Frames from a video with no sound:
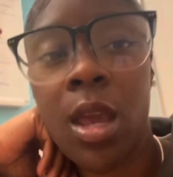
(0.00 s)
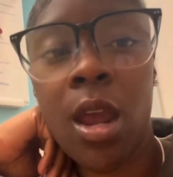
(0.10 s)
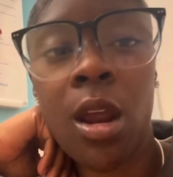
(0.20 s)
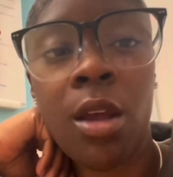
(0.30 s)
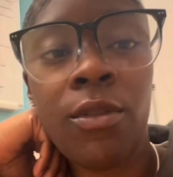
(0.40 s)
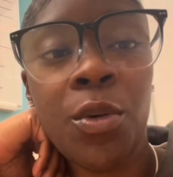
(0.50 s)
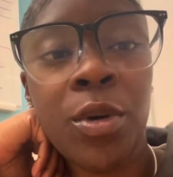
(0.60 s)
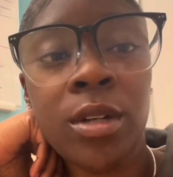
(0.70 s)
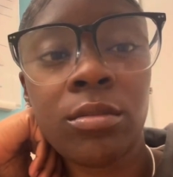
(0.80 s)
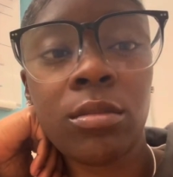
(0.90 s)
Hey
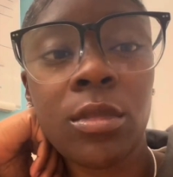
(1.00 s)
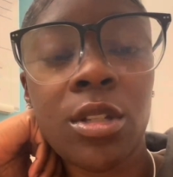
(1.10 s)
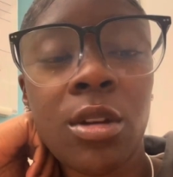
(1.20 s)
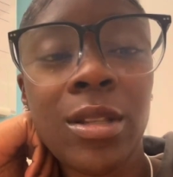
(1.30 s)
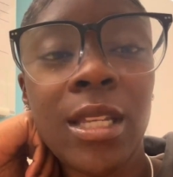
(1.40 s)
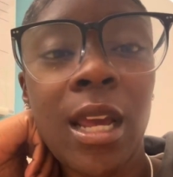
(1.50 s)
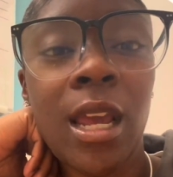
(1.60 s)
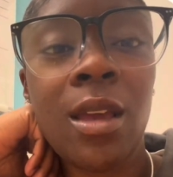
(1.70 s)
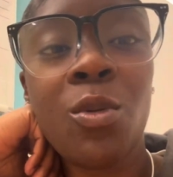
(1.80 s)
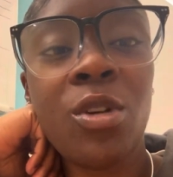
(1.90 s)
everyone. So
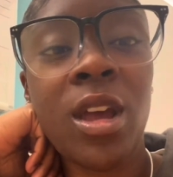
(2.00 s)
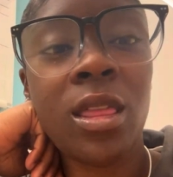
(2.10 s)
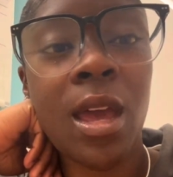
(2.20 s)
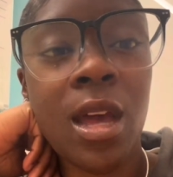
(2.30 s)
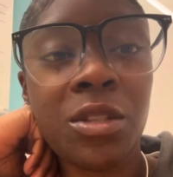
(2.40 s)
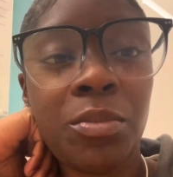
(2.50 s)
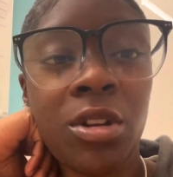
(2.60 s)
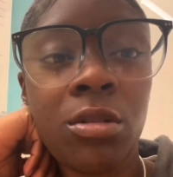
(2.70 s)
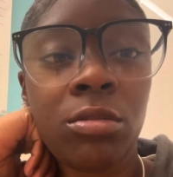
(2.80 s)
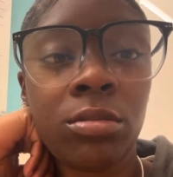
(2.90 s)
today we're at the
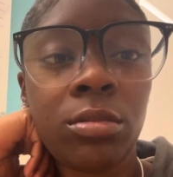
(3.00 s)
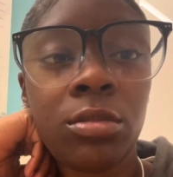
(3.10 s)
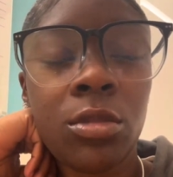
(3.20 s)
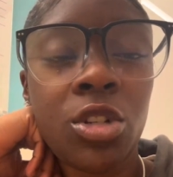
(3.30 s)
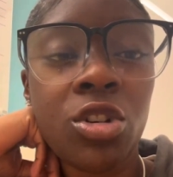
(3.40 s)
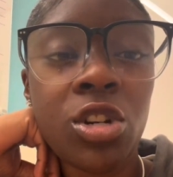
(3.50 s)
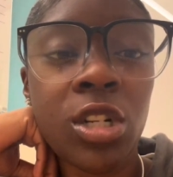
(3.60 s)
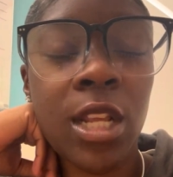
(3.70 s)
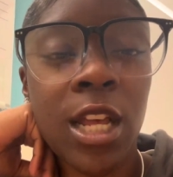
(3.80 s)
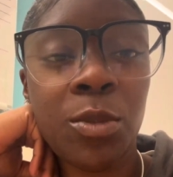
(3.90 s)
hospital, Children's
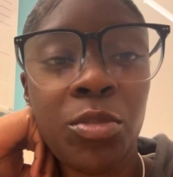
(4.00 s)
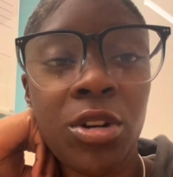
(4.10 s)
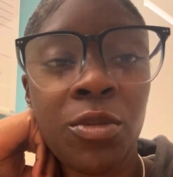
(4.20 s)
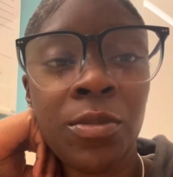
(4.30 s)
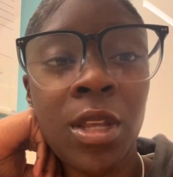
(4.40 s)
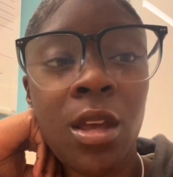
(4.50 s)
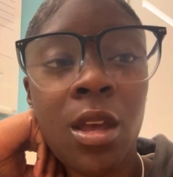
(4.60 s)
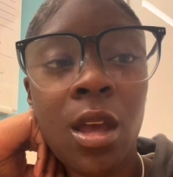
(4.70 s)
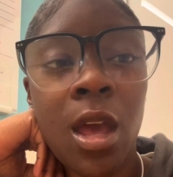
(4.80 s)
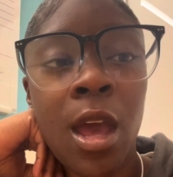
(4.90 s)
Hospital.
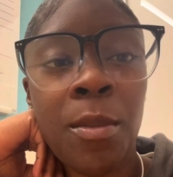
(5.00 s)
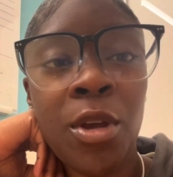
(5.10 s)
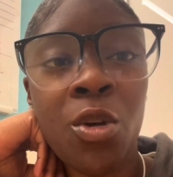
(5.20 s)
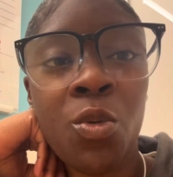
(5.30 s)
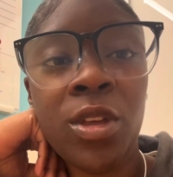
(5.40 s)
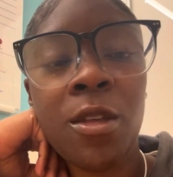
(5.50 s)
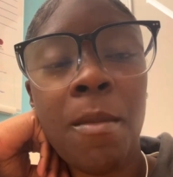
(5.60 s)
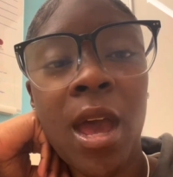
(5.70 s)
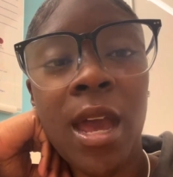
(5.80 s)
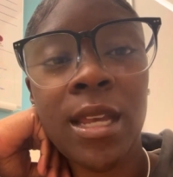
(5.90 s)
I'm here with
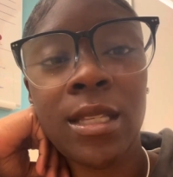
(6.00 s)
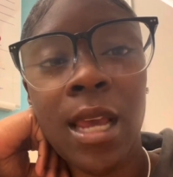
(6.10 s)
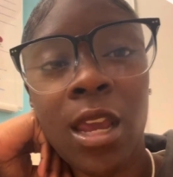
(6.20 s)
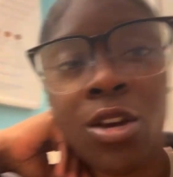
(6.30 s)
my second